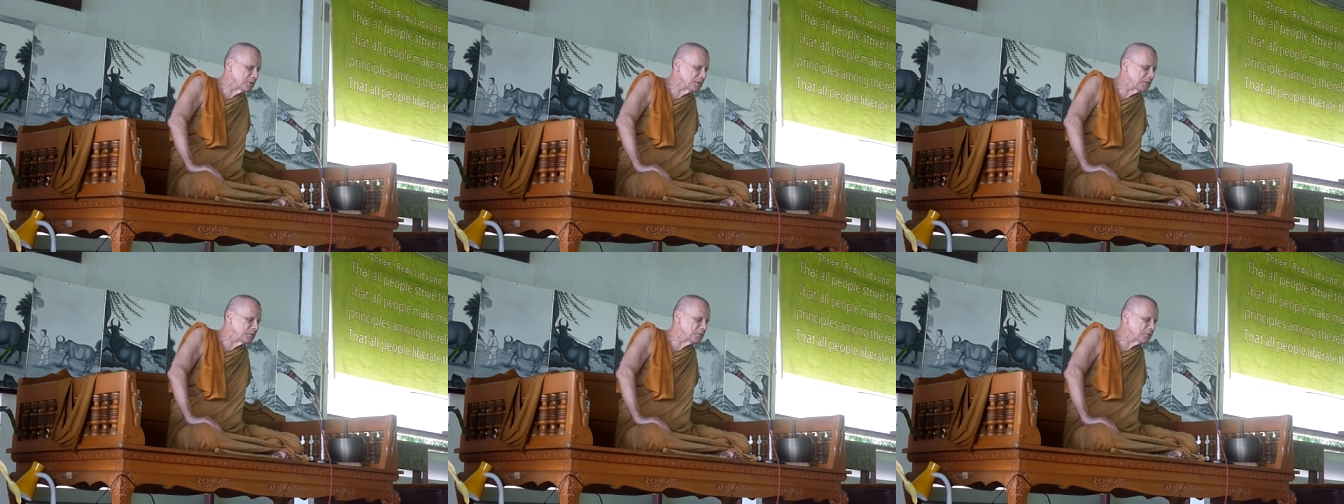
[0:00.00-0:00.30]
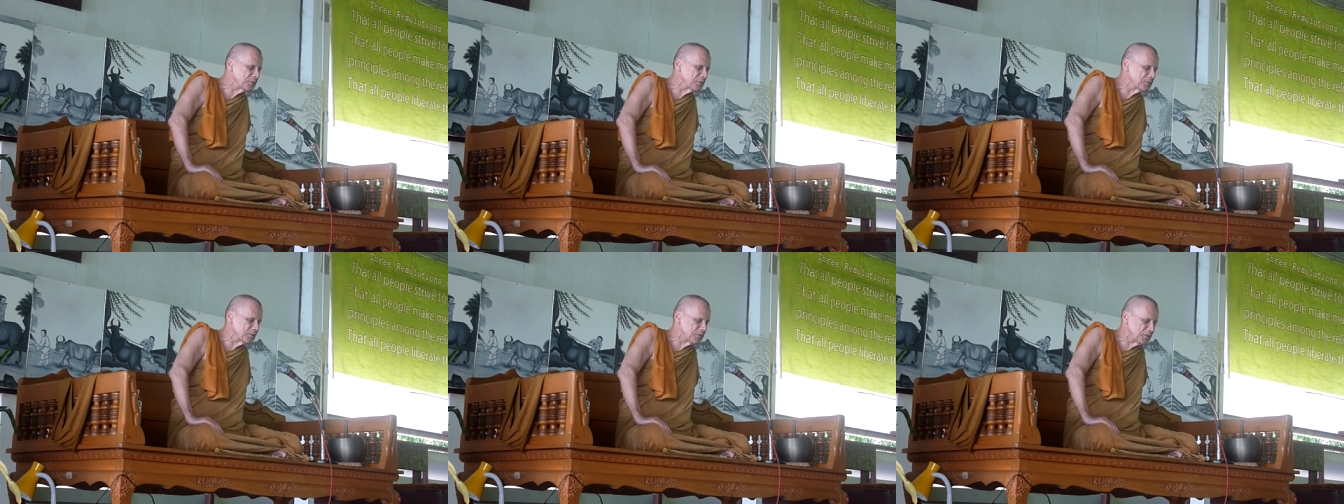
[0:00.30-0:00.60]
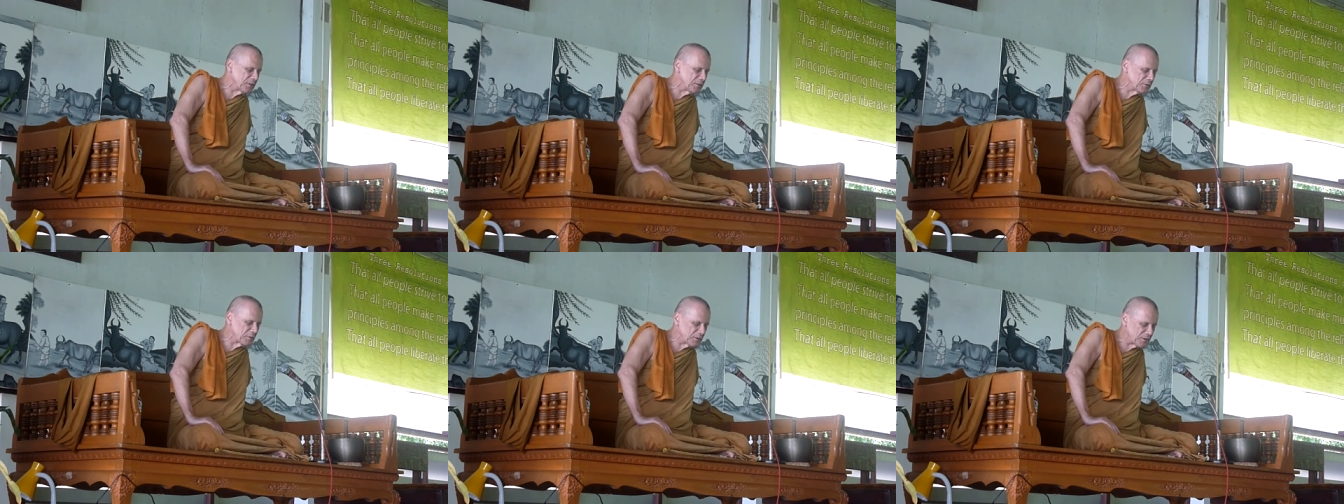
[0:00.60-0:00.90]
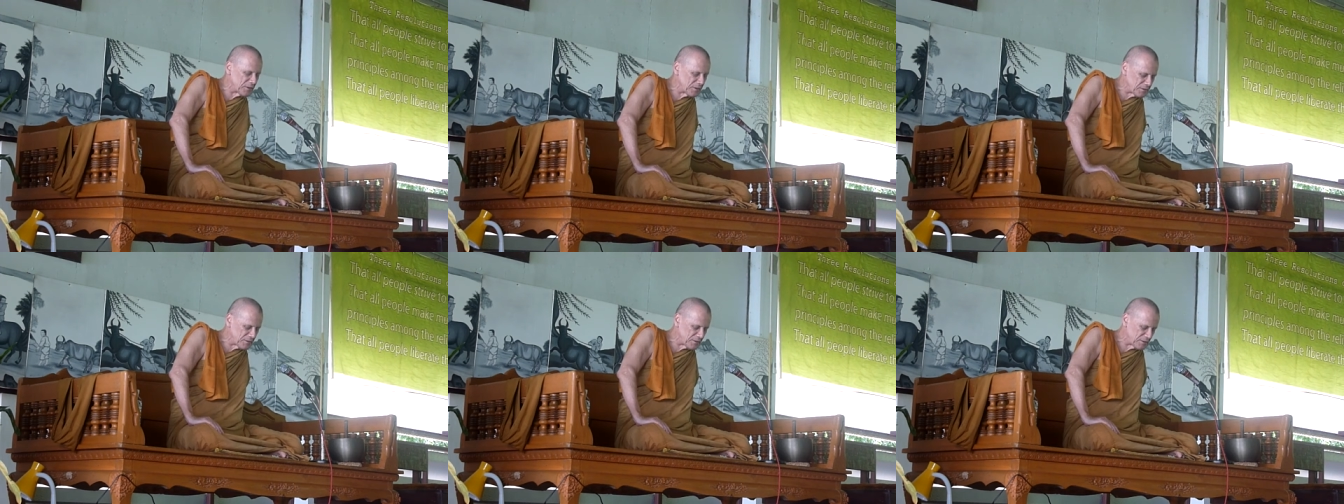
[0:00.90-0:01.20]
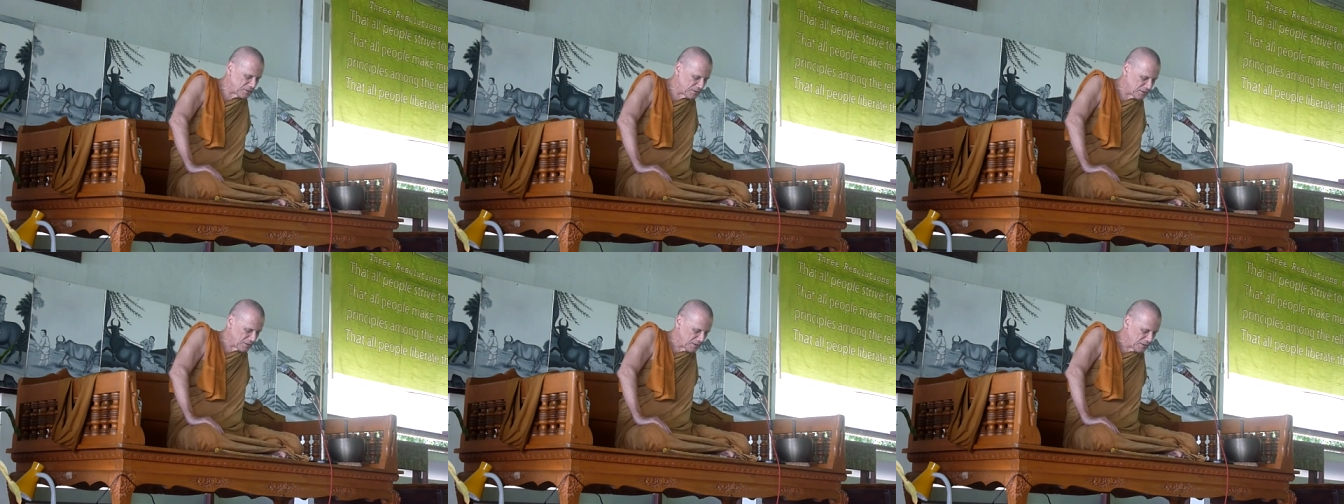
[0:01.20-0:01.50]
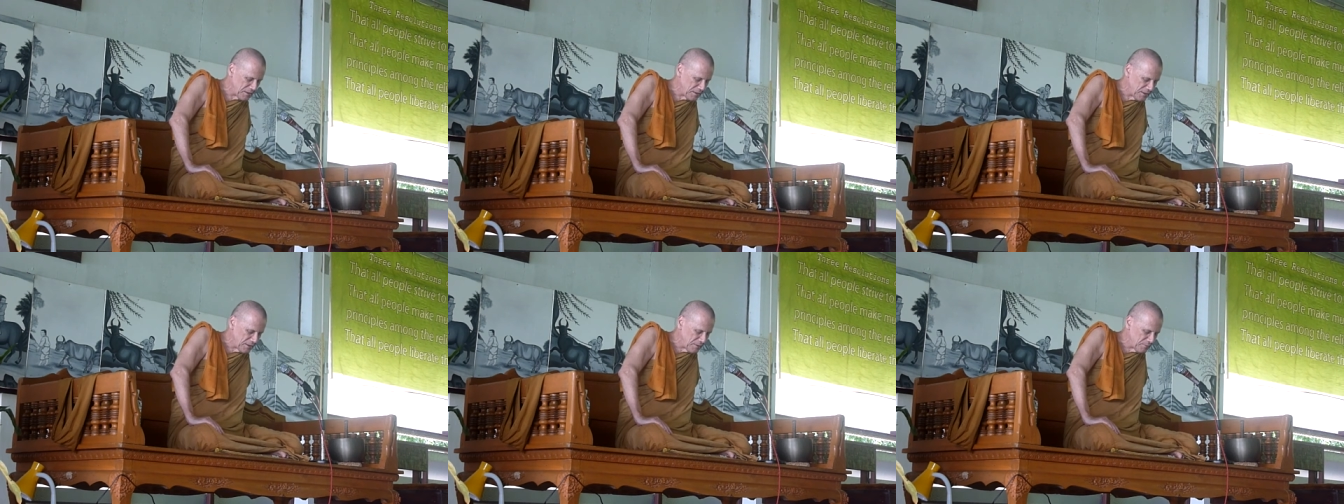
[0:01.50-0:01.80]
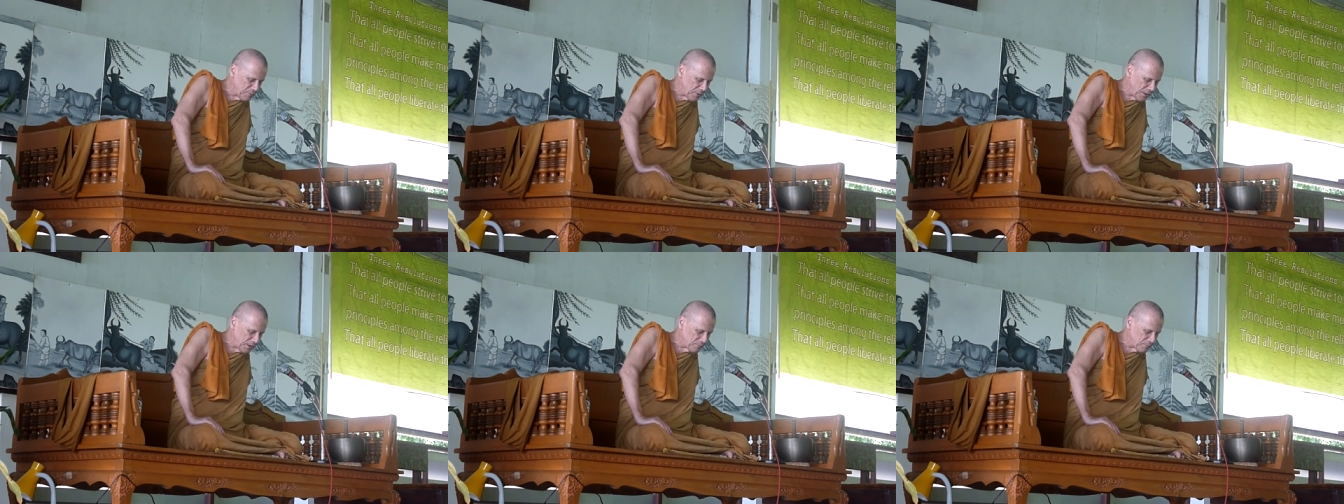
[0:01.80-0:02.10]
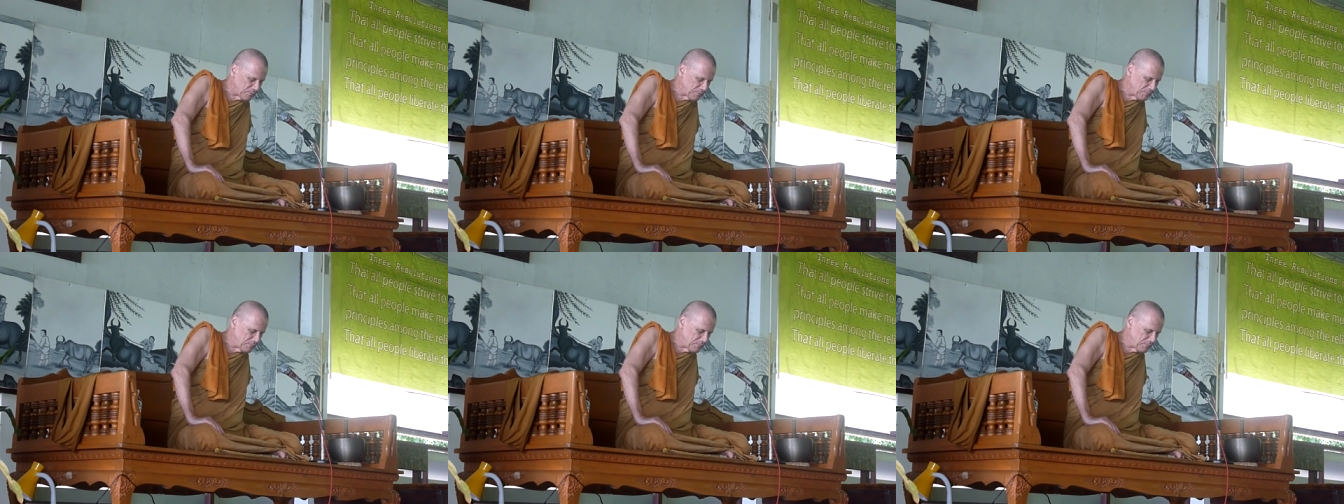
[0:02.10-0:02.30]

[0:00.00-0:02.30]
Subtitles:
way, you can deal with it by